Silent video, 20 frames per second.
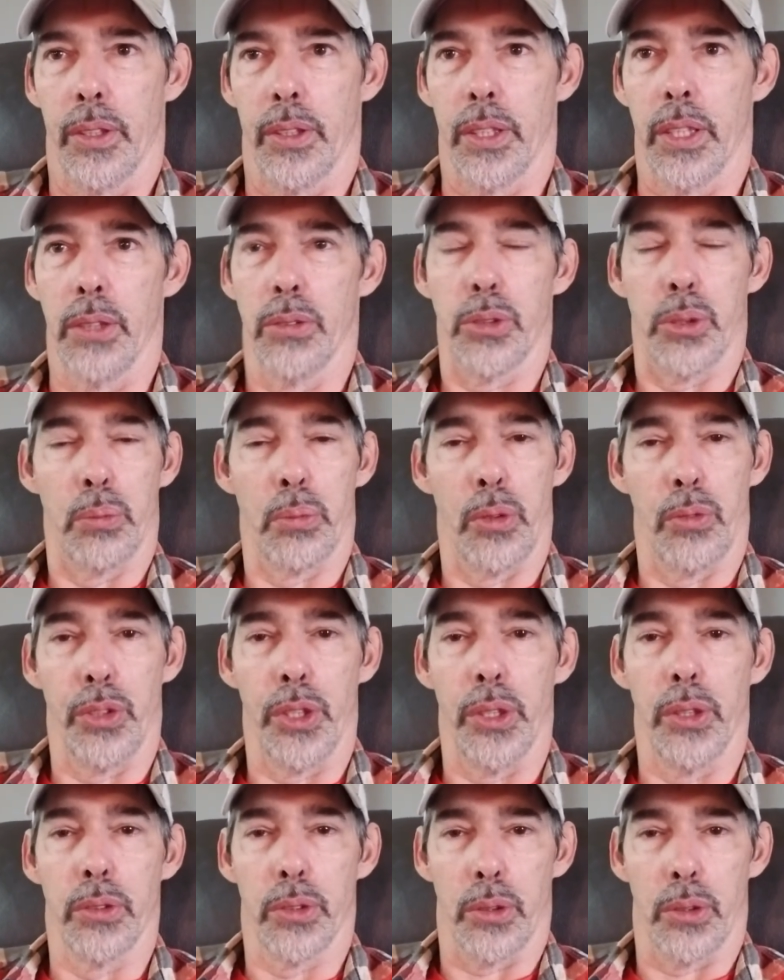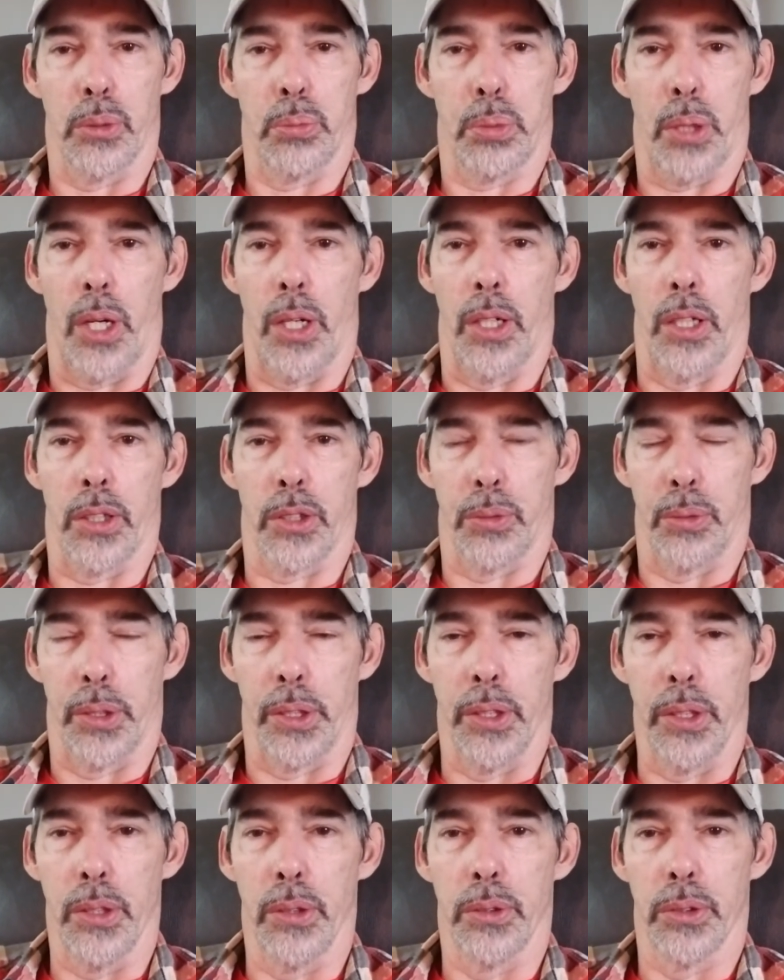Give some reviews on the products we're
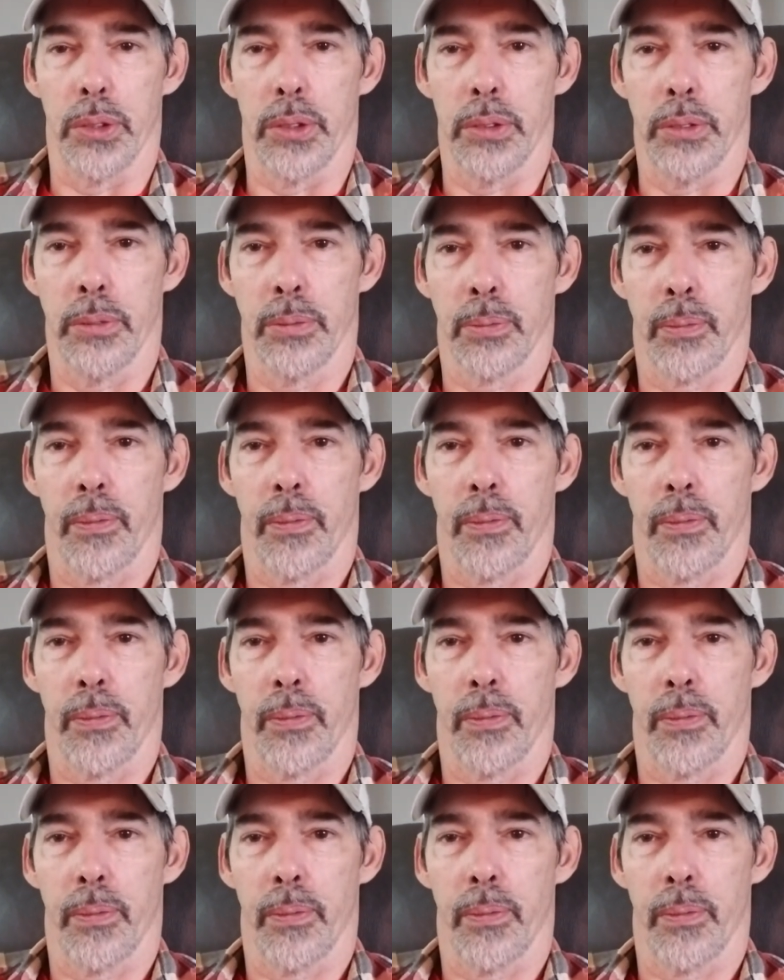using.